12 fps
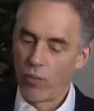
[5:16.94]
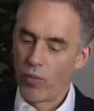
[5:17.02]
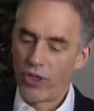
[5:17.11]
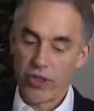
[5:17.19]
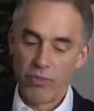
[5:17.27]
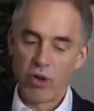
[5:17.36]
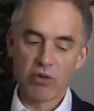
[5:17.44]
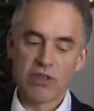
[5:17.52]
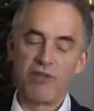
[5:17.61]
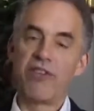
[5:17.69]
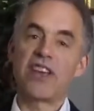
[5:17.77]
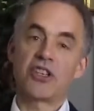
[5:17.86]
with the
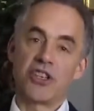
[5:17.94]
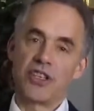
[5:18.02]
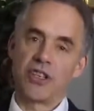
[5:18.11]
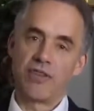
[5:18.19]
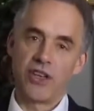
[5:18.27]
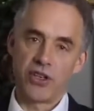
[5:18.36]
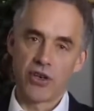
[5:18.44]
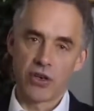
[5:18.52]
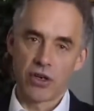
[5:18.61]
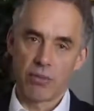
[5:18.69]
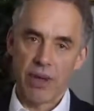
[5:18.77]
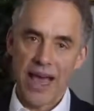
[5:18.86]
most vicious of
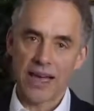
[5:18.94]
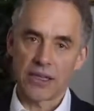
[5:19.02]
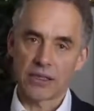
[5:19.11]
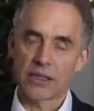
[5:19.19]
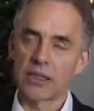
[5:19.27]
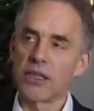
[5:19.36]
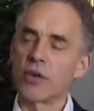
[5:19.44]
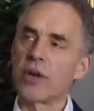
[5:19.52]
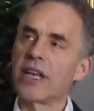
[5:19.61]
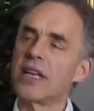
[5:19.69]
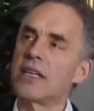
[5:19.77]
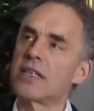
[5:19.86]
internal battles,
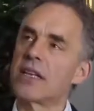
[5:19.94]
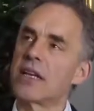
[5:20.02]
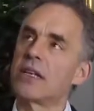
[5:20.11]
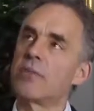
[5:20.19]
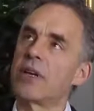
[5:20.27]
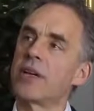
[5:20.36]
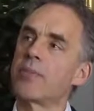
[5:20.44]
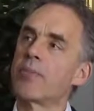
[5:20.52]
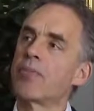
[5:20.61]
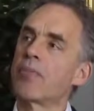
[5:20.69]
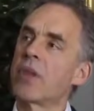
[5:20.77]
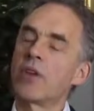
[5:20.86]
and he said to me,
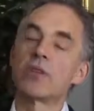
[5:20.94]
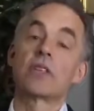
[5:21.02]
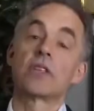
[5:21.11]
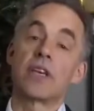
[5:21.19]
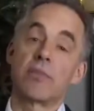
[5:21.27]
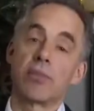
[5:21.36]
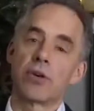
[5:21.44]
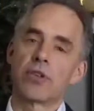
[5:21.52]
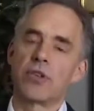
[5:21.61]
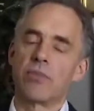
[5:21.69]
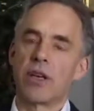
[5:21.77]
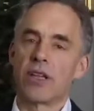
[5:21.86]
he was the same
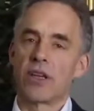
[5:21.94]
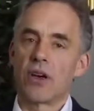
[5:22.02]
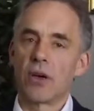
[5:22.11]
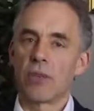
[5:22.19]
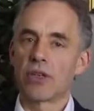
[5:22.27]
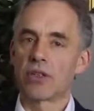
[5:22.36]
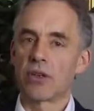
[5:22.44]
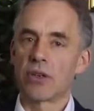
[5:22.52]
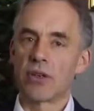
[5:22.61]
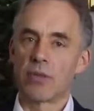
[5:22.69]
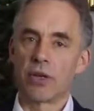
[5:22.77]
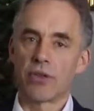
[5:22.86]
person who made the comments
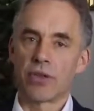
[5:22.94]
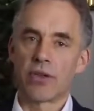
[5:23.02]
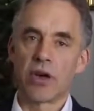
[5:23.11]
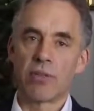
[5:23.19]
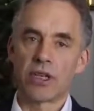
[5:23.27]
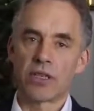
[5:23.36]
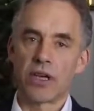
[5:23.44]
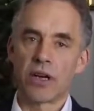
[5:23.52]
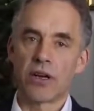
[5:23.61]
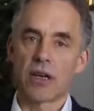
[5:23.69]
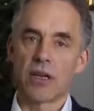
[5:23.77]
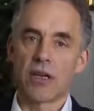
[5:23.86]
earlier about the dominance
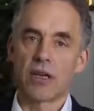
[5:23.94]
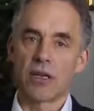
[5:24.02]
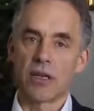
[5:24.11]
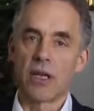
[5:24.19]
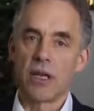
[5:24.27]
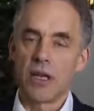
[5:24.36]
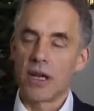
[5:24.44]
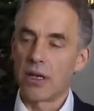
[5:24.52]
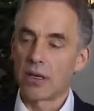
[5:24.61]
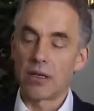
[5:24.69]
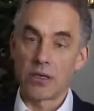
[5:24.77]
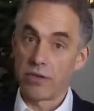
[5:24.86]
hierarchy, and
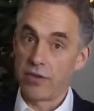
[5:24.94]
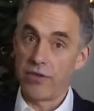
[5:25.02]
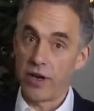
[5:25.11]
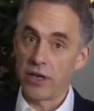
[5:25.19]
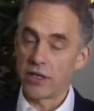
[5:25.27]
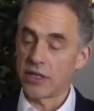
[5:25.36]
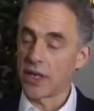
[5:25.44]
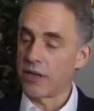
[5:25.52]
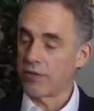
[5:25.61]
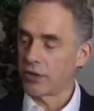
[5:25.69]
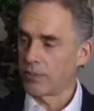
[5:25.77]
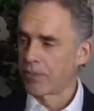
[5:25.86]
so he's very
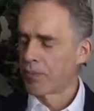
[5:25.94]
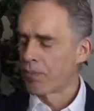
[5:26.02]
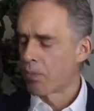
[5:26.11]
insightful.